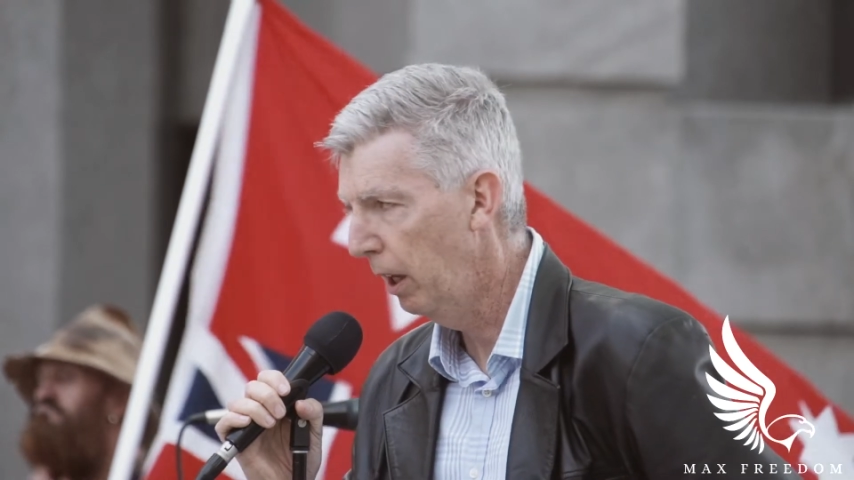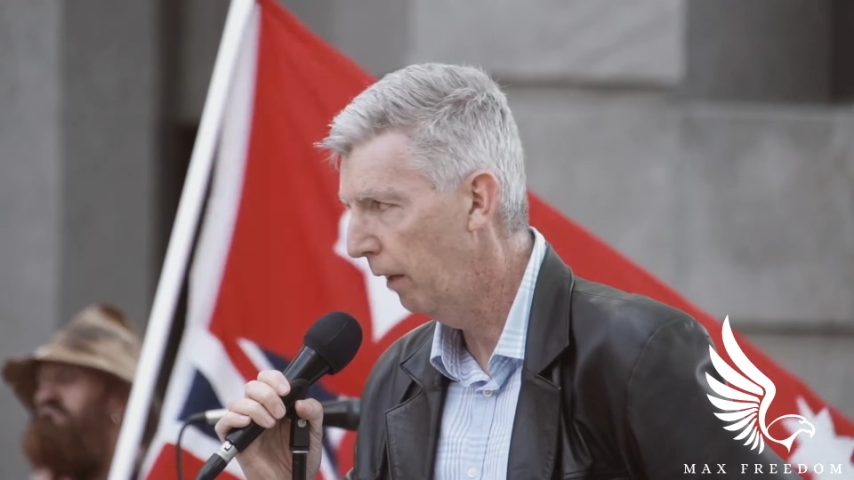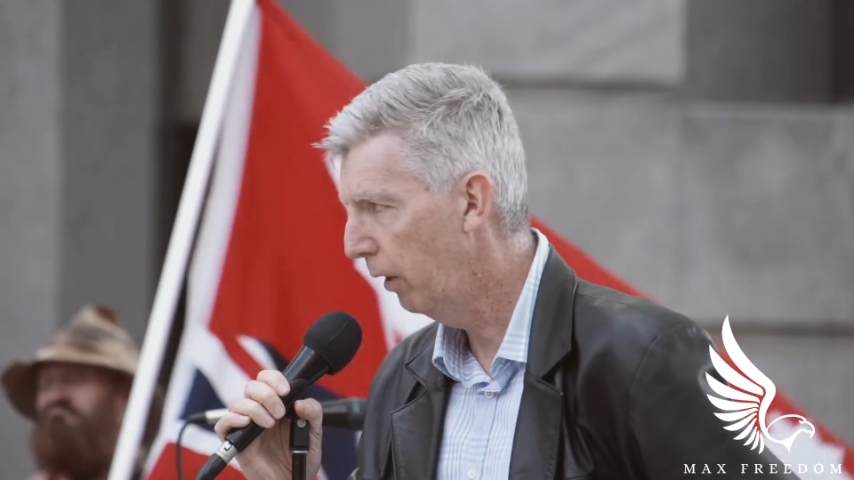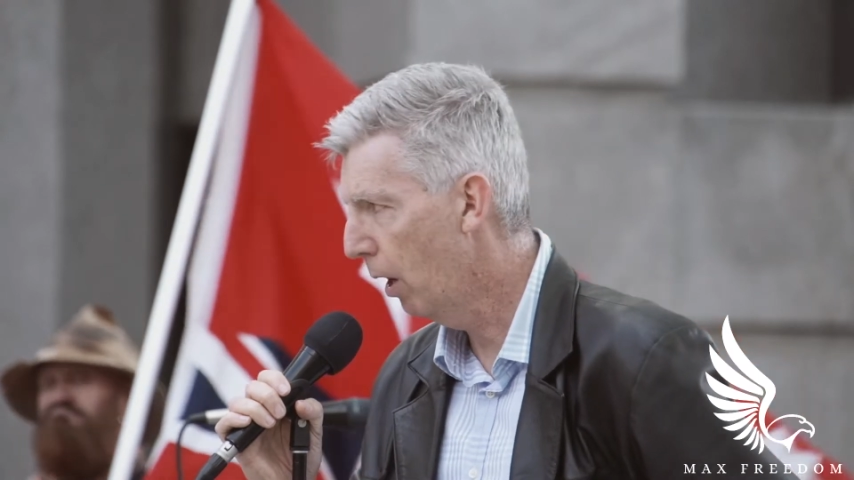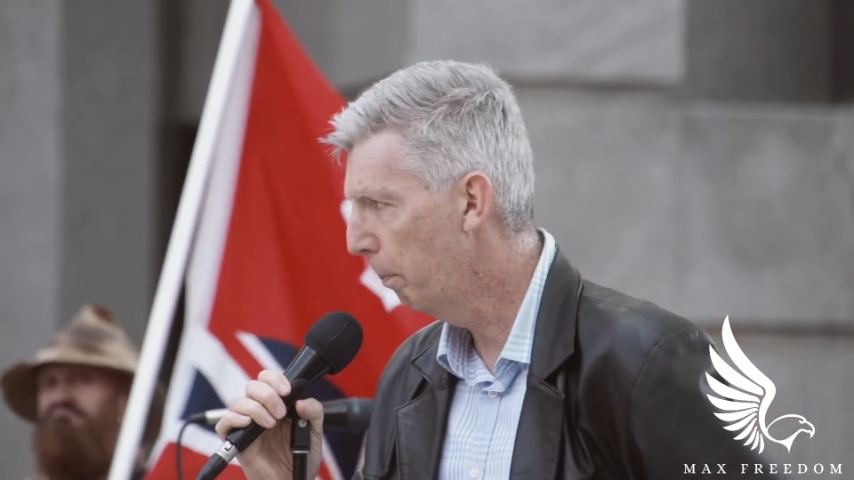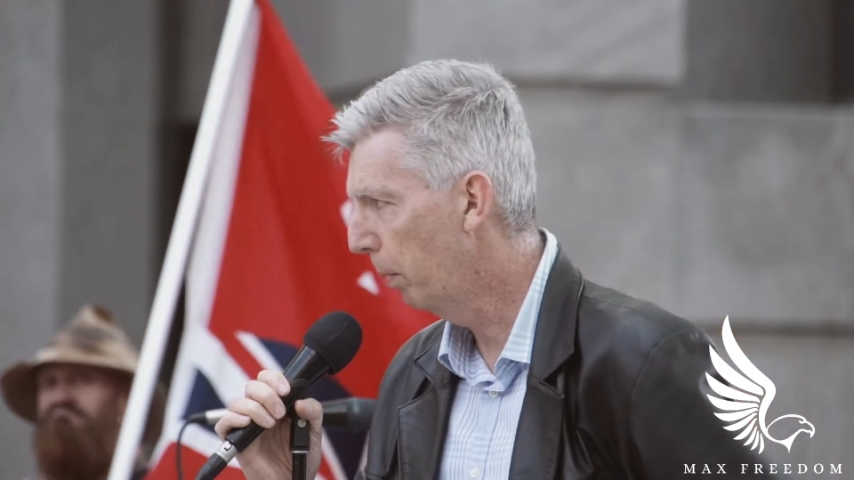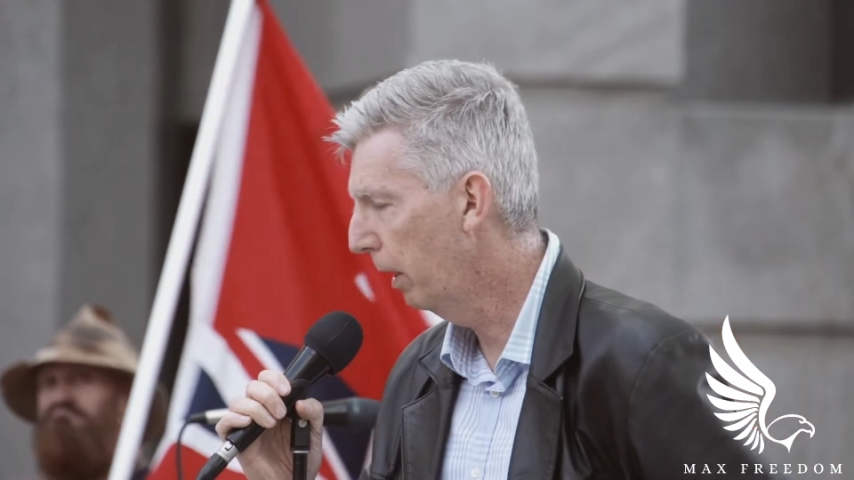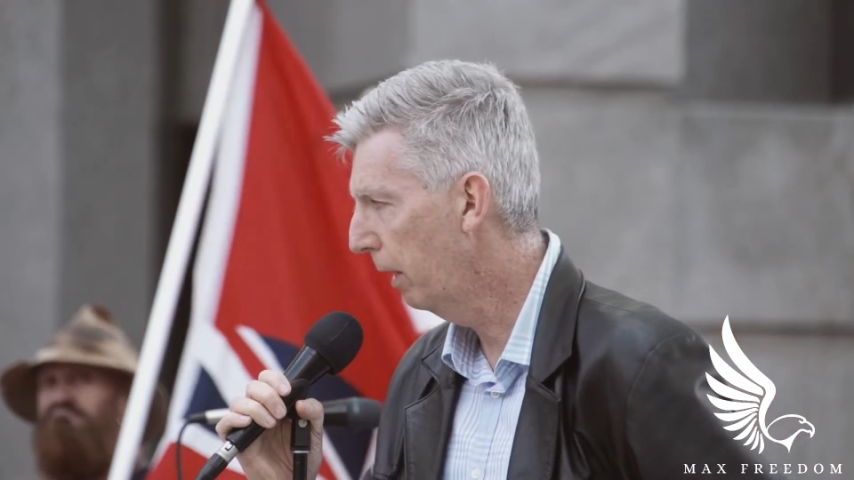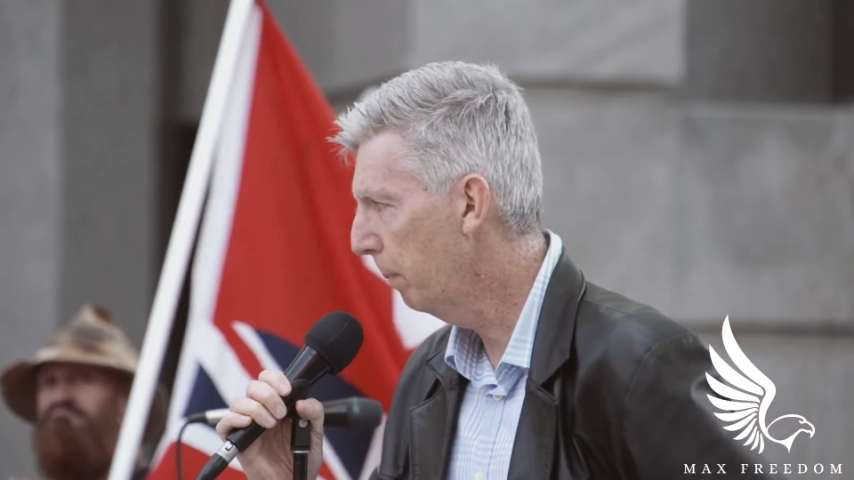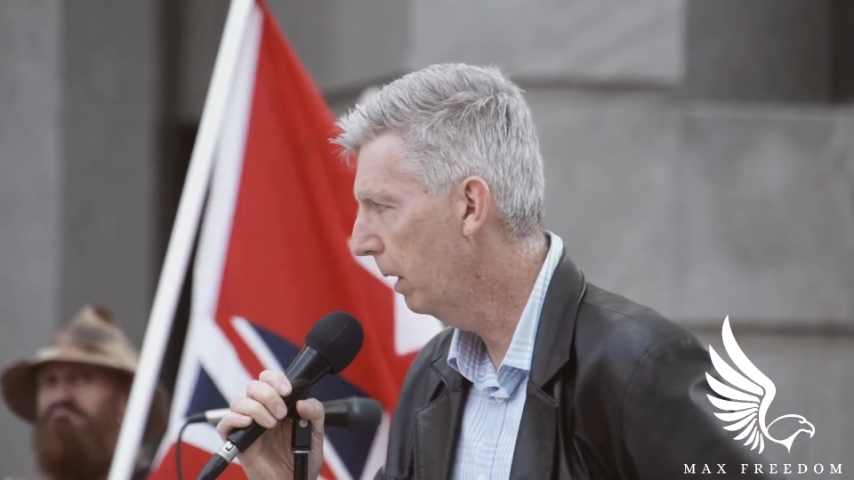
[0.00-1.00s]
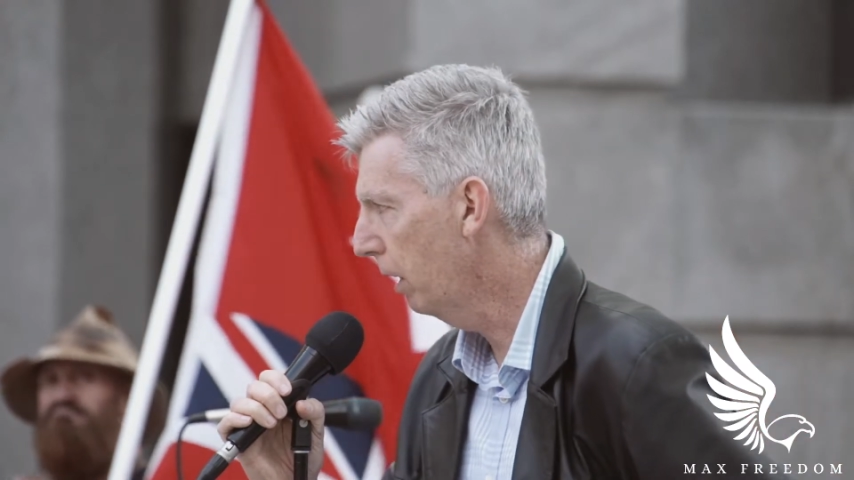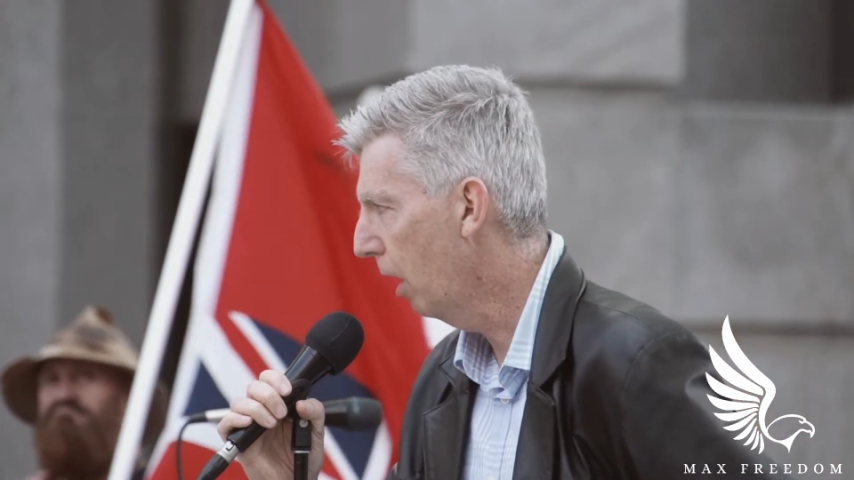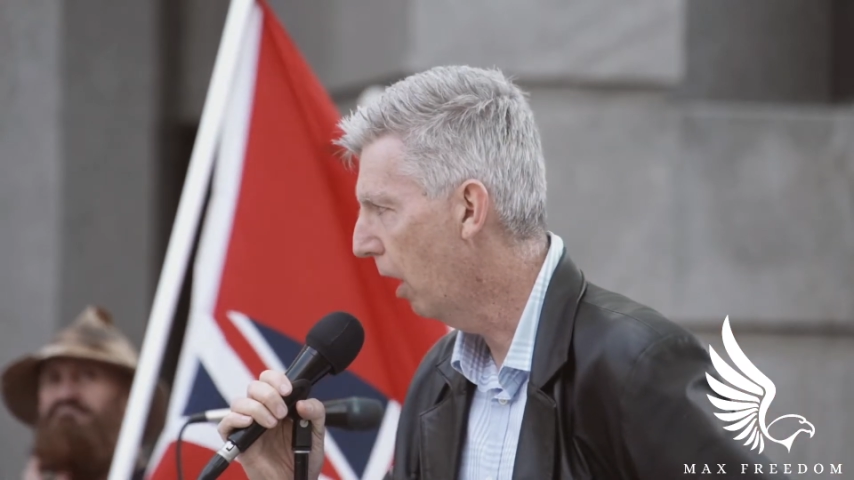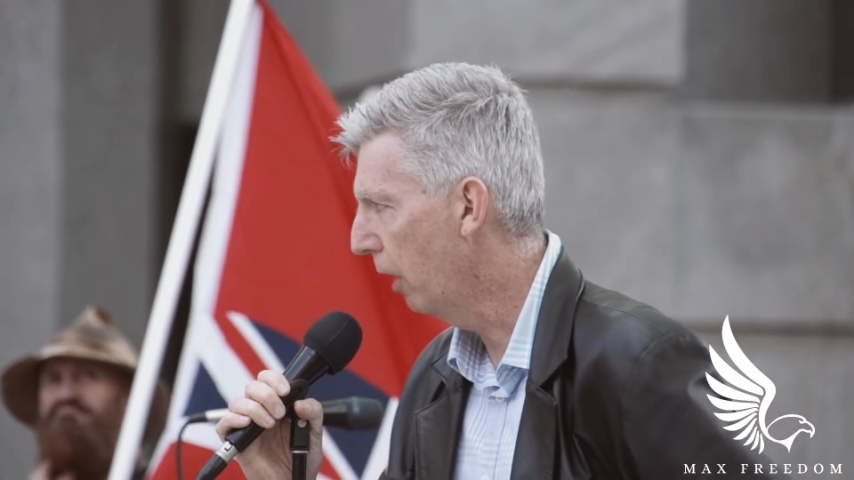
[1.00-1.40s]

If you don't believe me, I